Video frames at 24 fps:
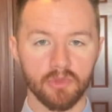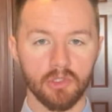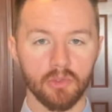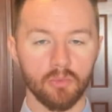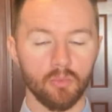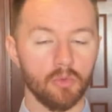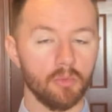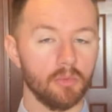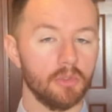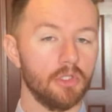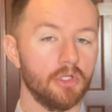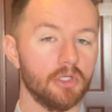
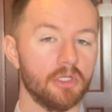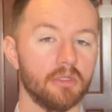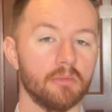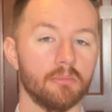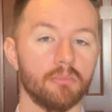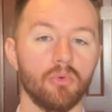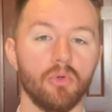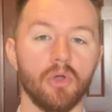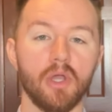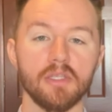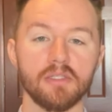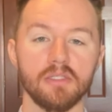When we're looking at
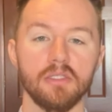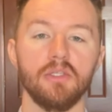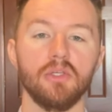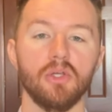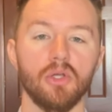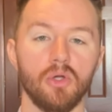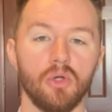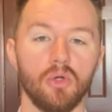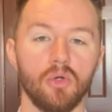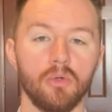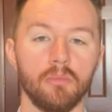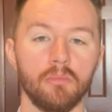pricing your
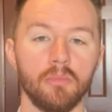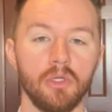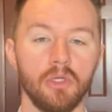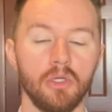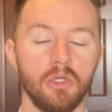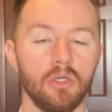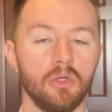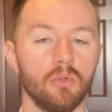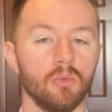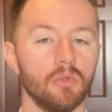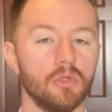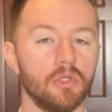home,
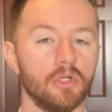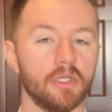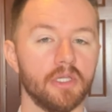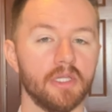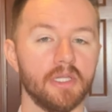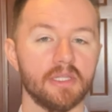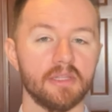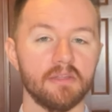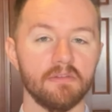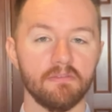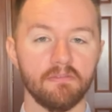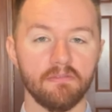we're looking
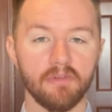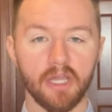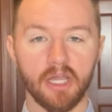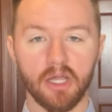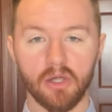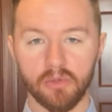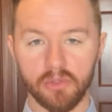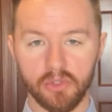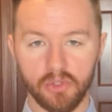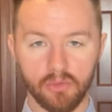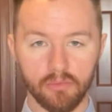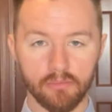at the
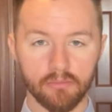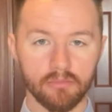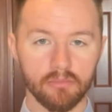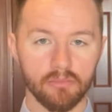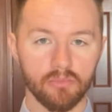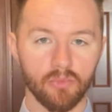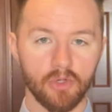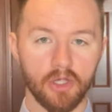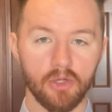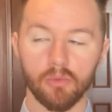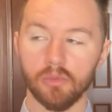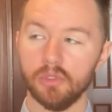value,
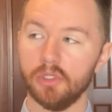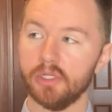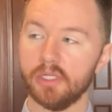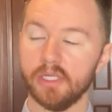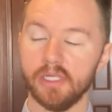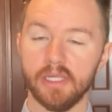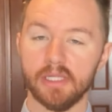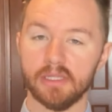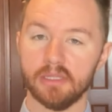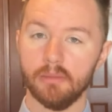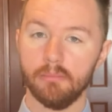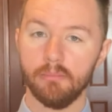right? We're
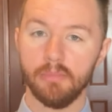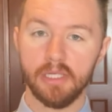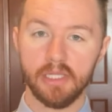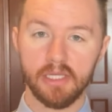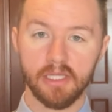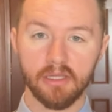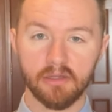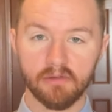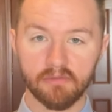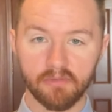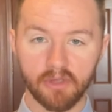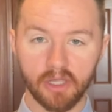looking at the
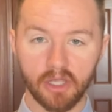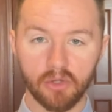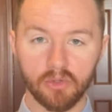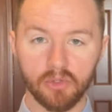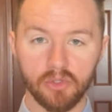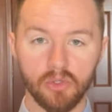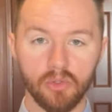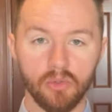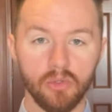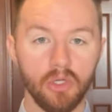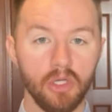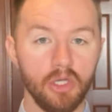median
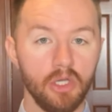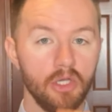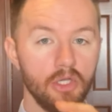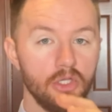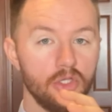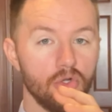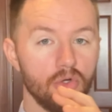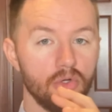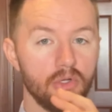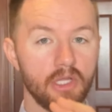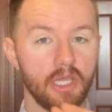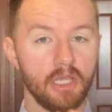value,
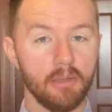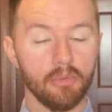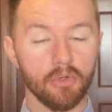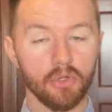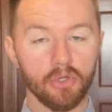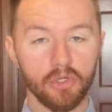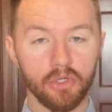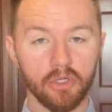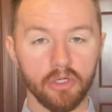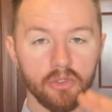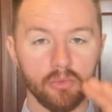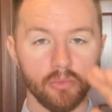your
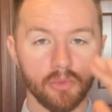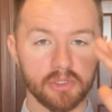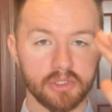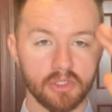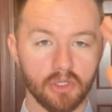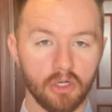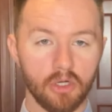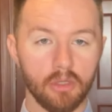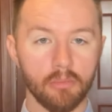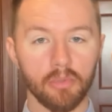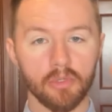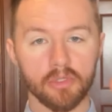neighborhood, what the
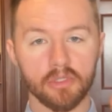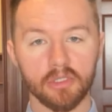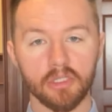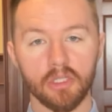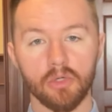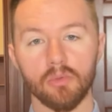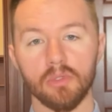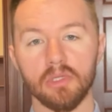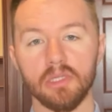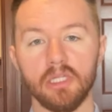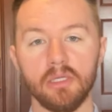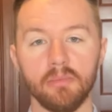upper and the
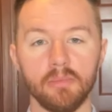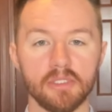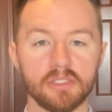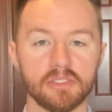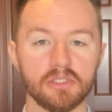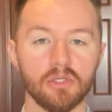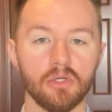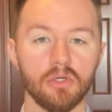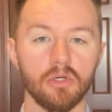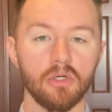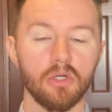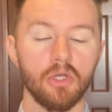lower limits
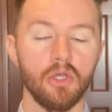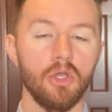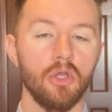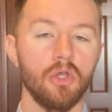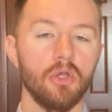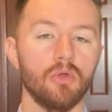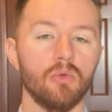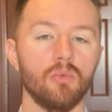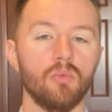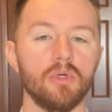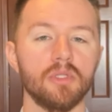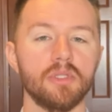are,
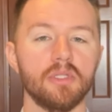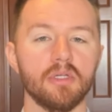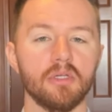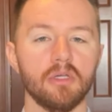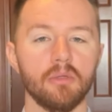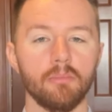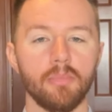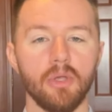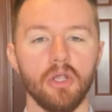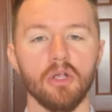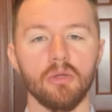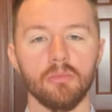what the
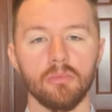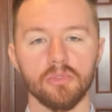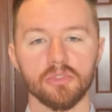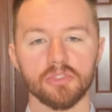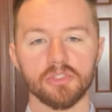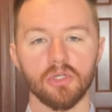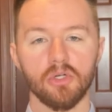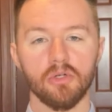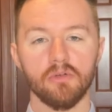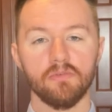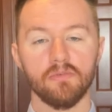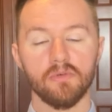comparables
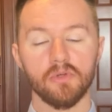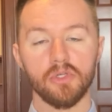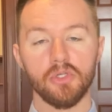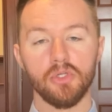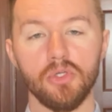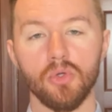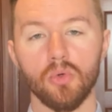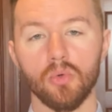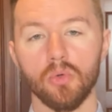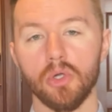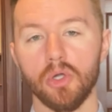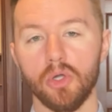are for
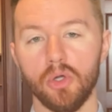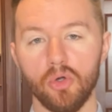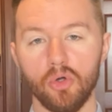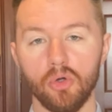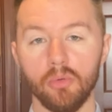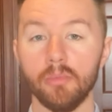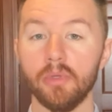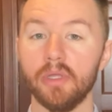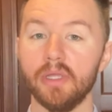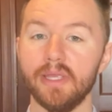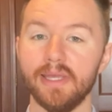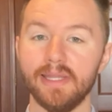your
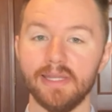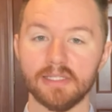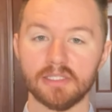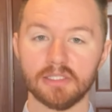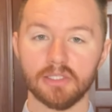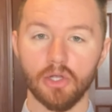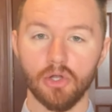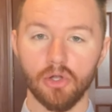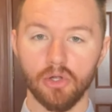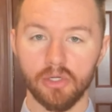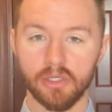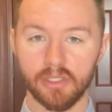home in its
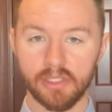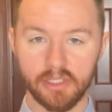current